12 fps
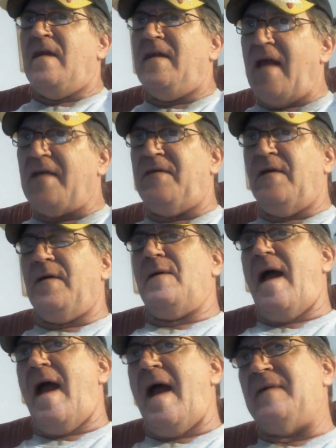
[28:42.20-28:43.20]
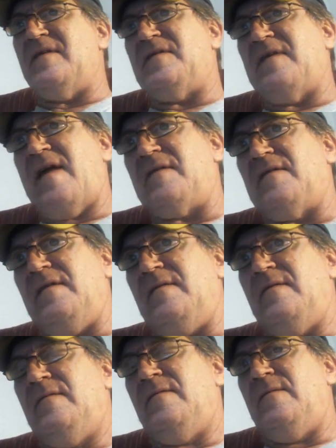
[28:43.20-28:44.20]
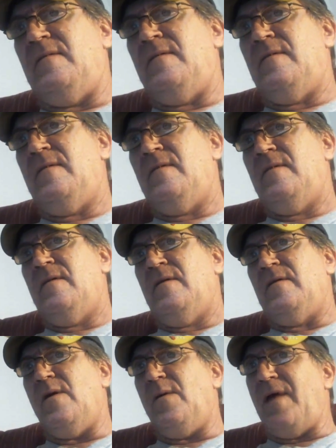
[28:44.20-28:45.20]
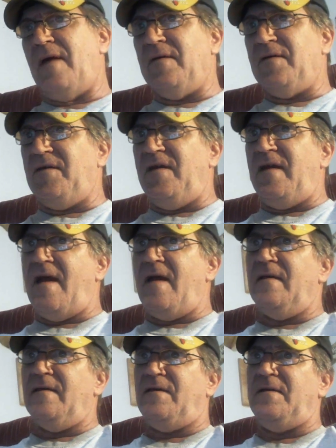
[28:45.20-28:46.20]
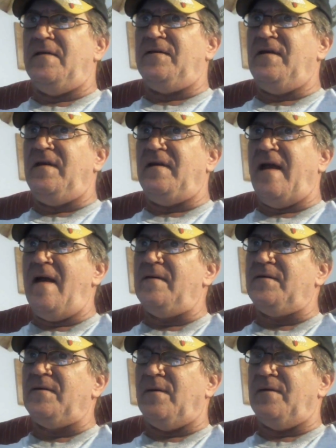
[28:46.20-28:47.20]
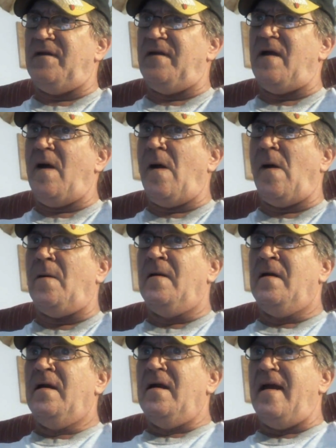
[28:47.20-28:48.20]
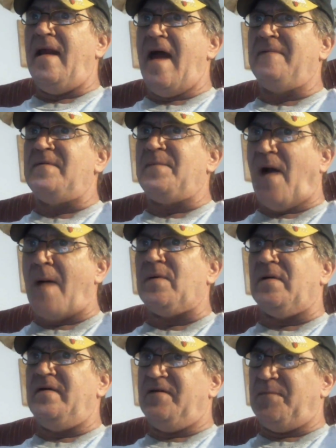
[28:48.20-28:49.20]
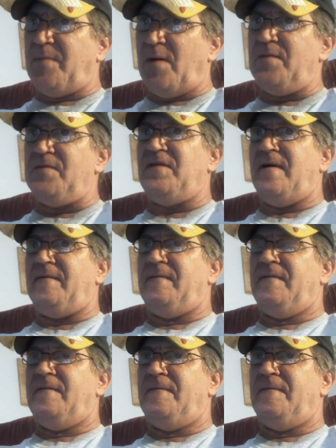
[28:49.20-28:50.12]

Next, they're going to have us actually go down to the city council or city hall and have it properly disposed of.